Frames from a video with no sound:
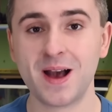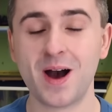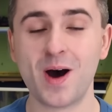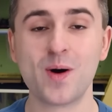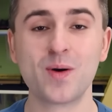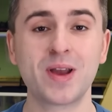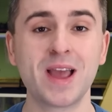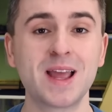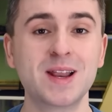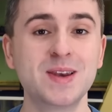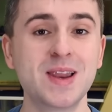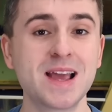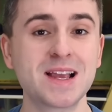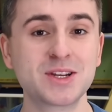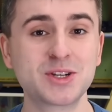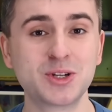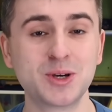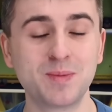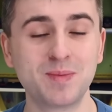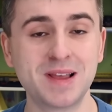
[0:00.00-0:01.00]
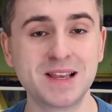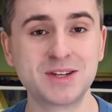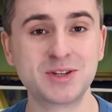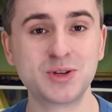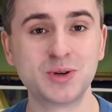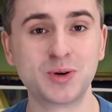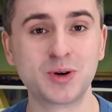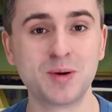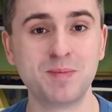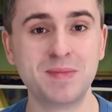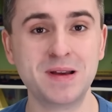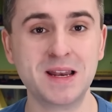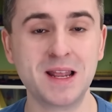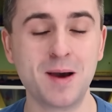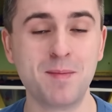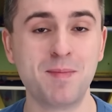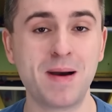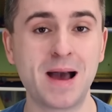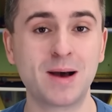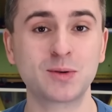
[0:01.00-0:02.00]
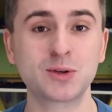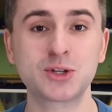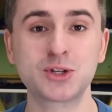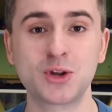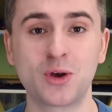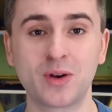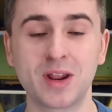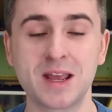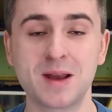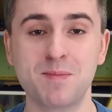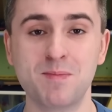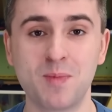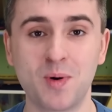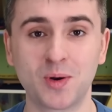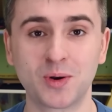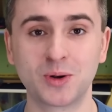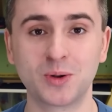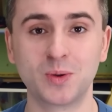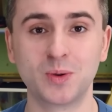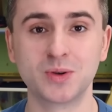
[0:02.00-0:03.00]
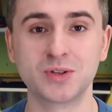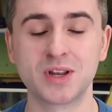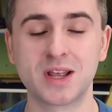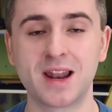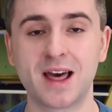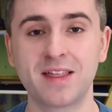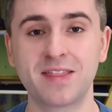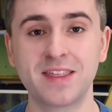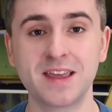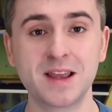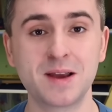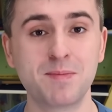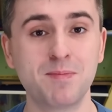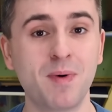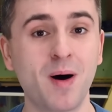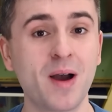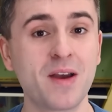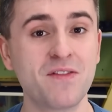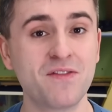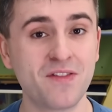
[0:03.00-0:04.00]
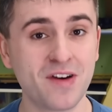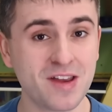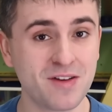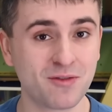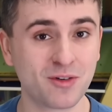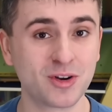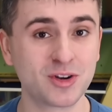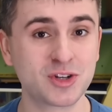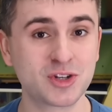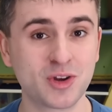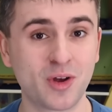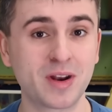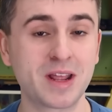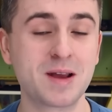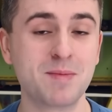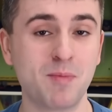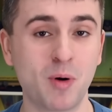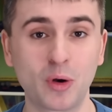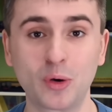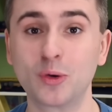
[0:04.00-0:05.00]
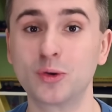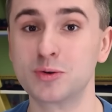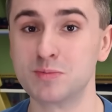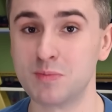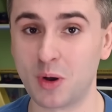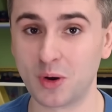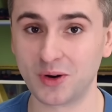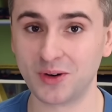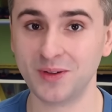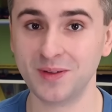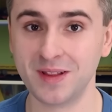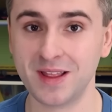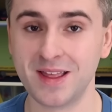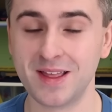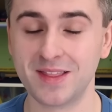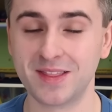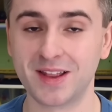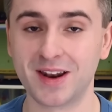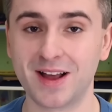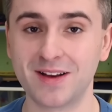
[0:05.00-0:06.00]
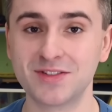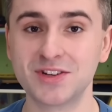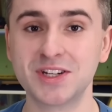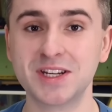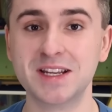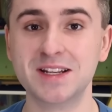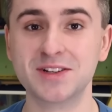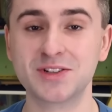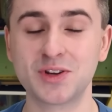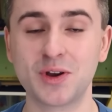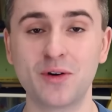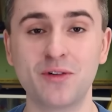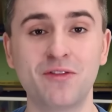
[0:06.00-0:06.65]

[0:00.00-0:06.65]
Okay, next up, let's talk a bit about Sonic models, and I think my favourite Sonic models model that I've seen so